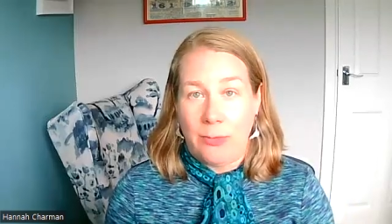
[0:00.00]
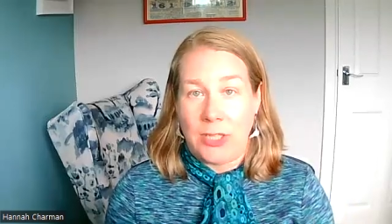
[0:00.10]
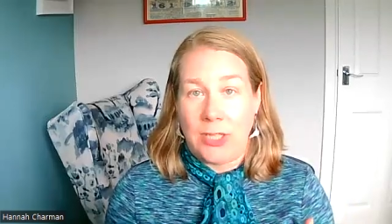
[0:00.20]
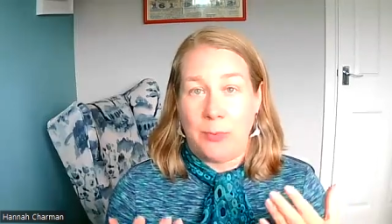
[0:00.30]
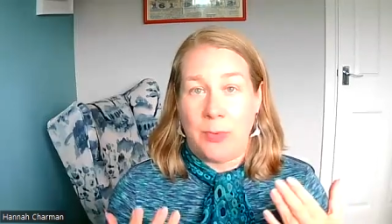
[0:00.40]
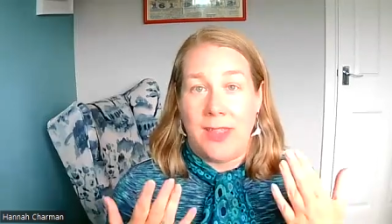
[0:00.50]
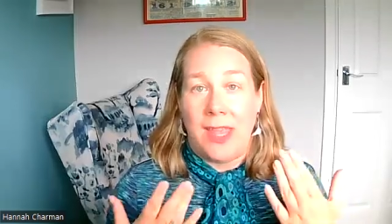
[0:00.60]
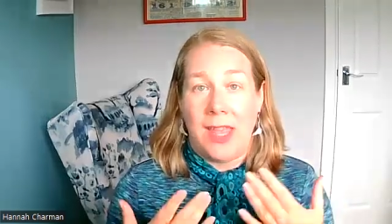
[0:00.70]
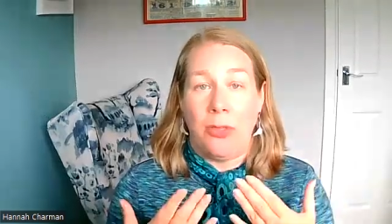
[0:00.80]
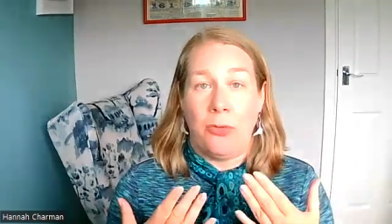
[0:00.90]
which is breathing
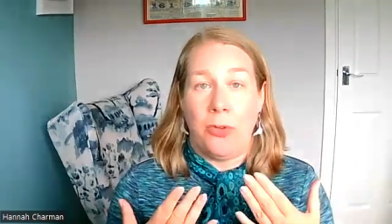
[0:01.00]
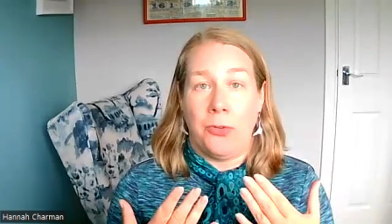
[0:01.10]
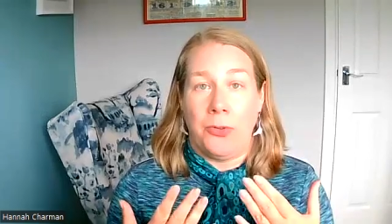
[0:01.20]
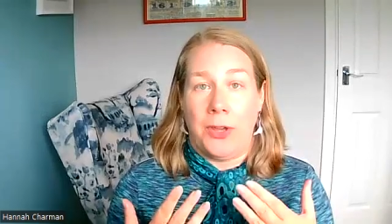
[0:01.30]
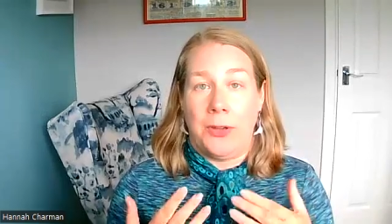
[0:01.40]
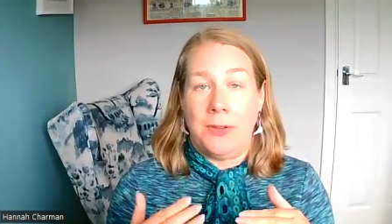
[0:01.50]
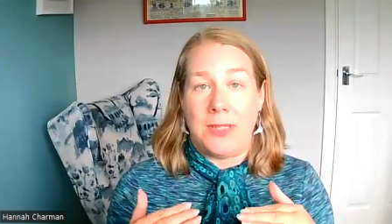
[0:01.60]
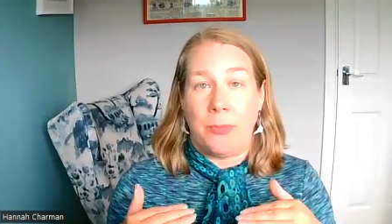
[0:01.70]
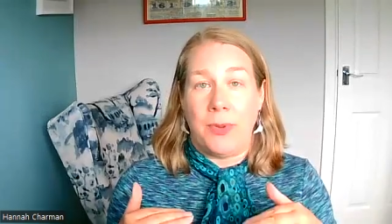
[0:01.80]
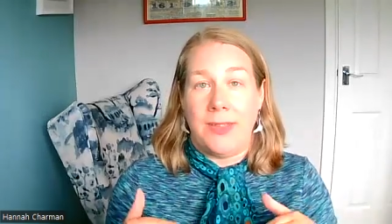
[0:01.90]
in through your nose
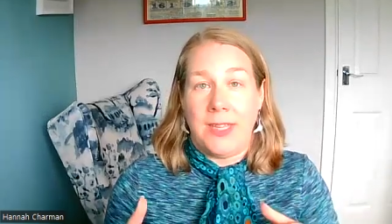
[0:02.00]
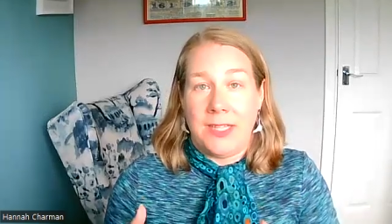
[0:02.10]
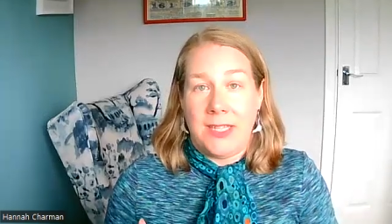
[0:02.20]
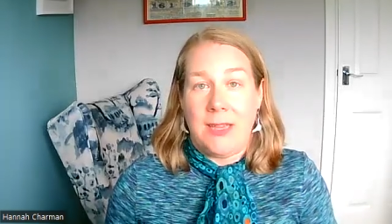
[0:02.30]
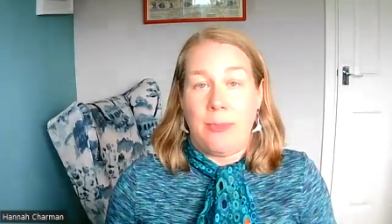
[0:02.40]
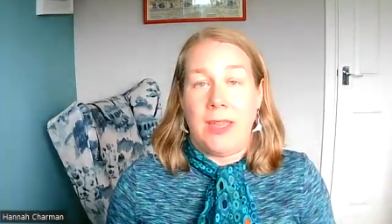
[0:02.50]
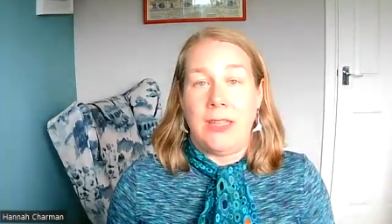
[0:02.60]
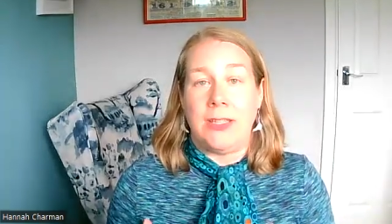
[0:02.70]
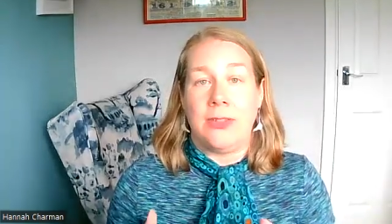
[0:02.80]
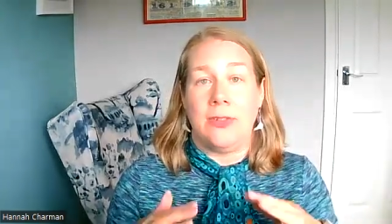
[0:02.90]
and breathing deep
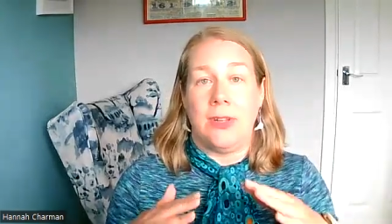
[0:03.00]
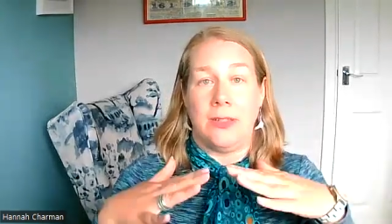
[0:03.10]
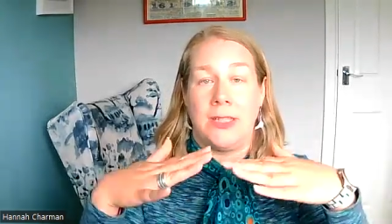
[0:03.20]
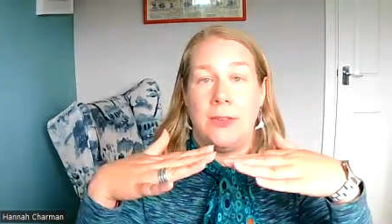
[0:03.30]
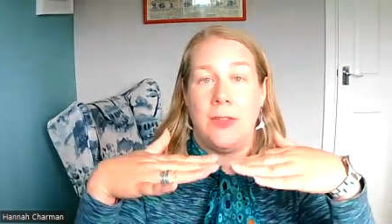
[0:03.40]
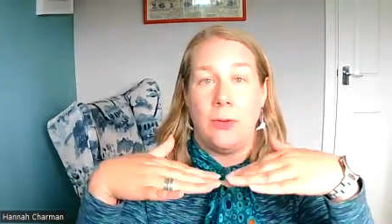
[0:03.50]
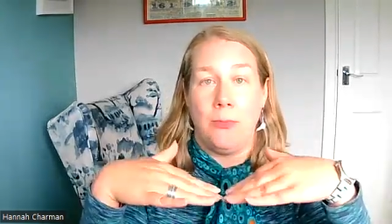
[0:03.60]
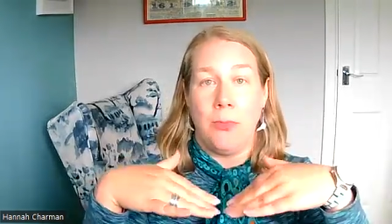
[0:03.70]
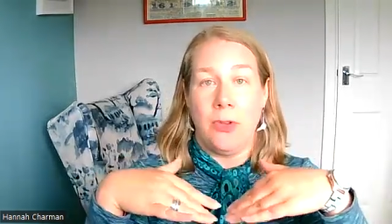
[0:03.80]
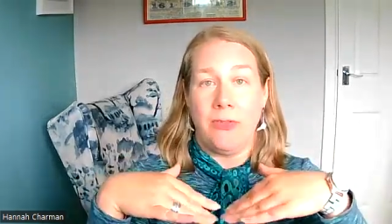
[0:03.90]
into your lungs so that you're
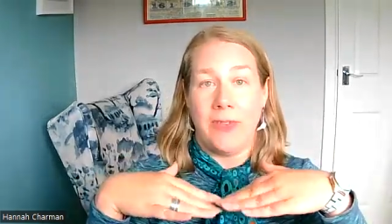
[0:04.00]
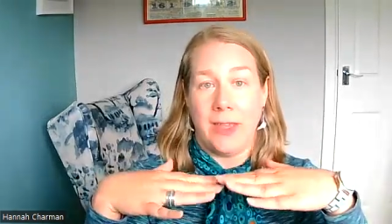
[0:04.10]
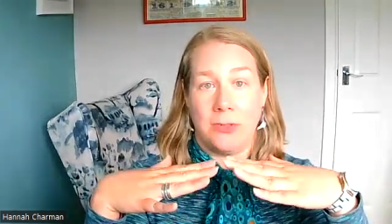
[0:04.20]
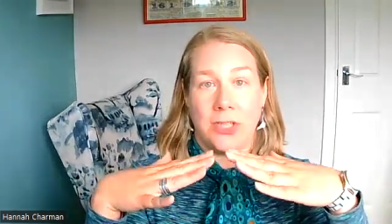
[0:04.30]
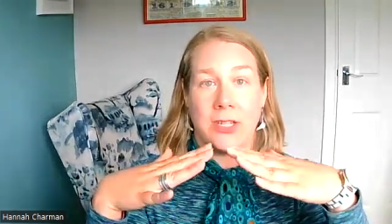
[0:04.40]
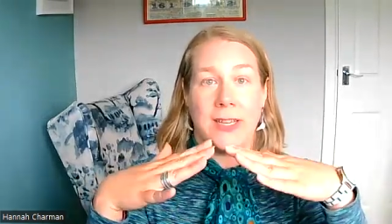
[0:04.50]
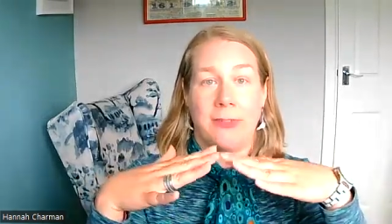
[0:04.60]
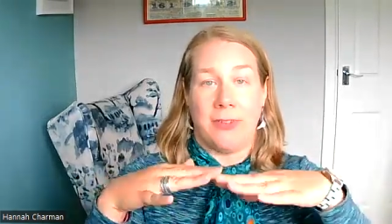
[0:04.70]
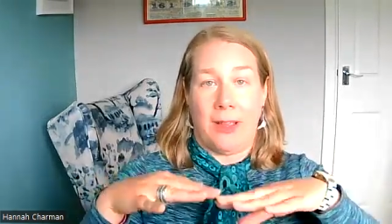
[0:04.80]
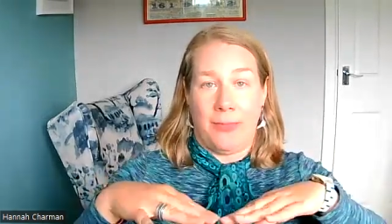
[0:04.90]
moving your
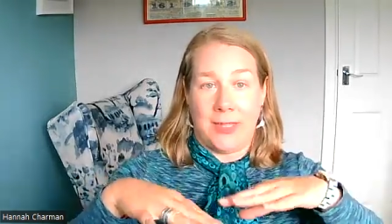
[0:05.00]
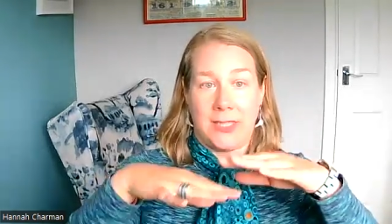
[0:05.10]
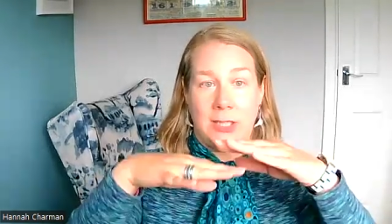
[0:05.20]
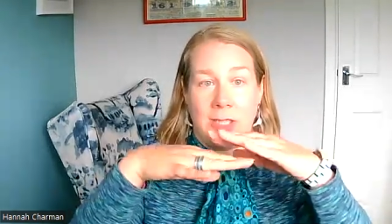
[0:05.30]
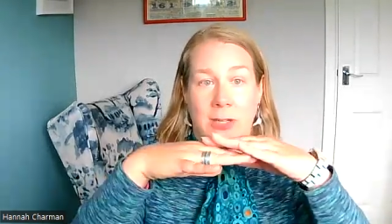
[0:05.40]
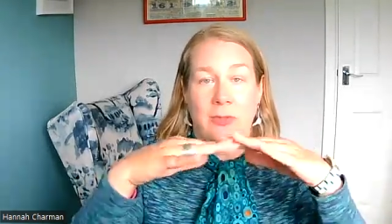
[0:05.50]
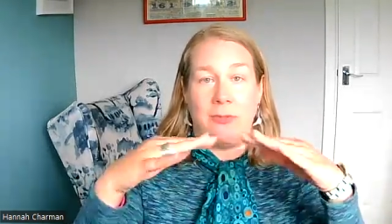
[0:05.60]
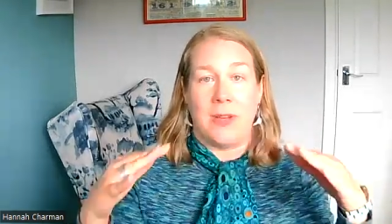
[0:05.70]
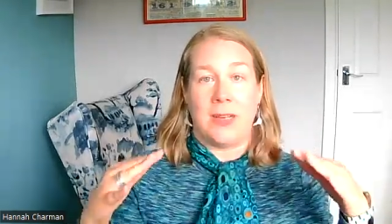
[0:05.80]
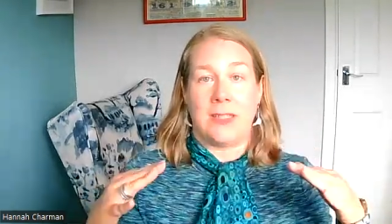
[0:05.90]
diaphragm, that's the dome of
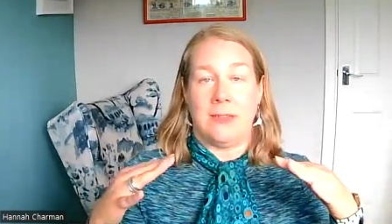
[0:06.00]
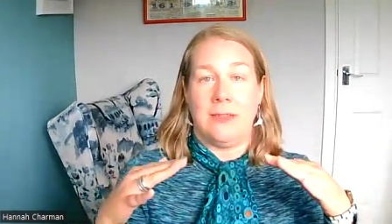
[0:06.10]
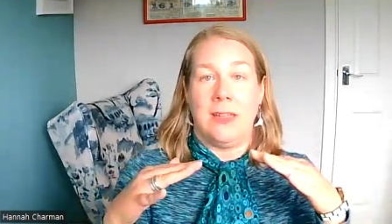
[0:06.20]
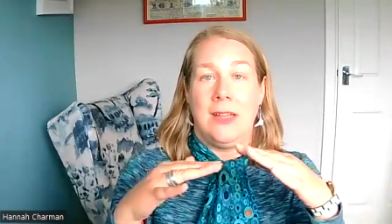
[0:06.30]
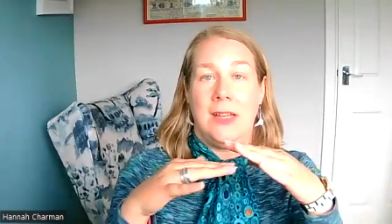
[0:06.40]
muscle